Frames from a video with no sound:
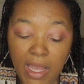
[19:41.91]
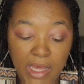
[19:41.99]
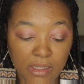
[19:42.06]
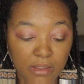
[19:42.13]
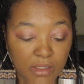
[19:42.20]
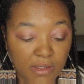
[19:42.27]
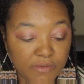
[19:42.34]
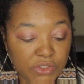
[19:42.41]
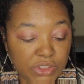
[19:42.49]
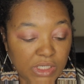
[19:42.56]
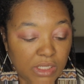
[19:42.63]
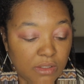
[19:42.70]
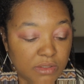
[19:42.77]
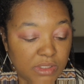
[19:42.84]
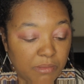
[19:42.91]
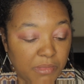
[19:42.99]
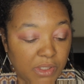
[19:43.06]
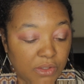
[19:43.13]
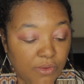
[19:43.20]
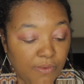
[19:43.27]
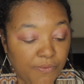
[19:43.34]
I love shadows that
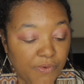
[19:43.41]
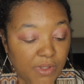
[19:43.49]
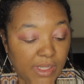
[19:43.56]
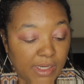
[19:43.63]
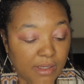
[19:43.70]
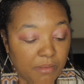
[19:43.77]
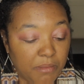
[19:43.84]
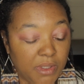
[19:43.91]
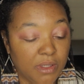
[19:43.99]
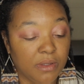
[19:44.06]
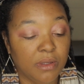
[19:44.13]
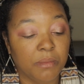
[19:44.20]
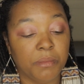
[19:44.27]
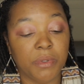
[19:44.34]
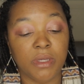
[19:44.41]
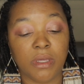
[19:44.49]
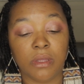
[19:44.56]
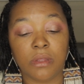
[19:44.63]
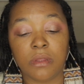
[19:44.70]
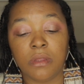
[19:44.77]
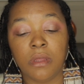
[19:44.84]
make you feel like
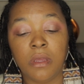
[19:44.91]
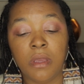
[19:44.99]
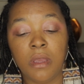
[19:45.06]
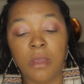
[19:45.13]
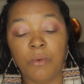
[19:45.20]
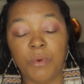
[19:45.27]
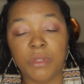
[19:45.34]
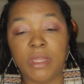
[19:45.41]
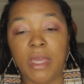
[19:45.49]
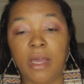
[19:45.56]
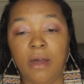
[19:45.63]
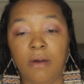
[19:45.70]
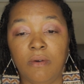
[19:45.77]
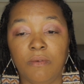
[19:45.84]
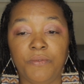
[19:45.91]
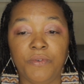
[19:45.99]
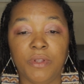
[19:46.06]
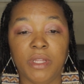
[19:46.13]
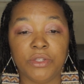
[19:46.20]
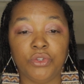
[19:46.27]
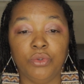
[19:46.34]
$1,000,000 without
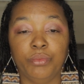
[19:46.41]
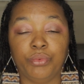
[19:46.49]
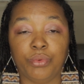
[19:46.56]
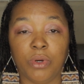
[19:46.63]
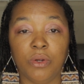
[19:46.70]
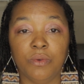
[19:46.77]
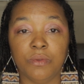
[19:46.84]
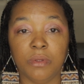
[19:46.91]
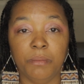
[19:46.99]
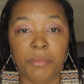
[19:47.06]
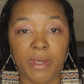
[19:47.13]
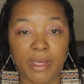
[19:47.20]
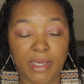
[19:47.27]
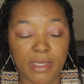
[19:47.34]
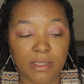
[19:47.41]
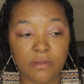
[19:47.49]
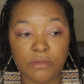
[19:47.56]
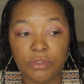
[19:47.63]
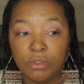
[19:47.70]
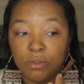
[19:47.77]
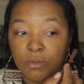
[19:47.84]
feeling like you broke the bank
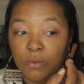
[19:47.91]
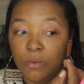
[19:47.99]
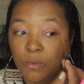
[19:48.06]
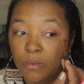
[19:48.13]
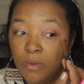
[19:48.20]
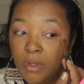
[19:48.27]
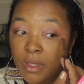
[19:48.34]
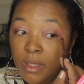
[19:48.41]
to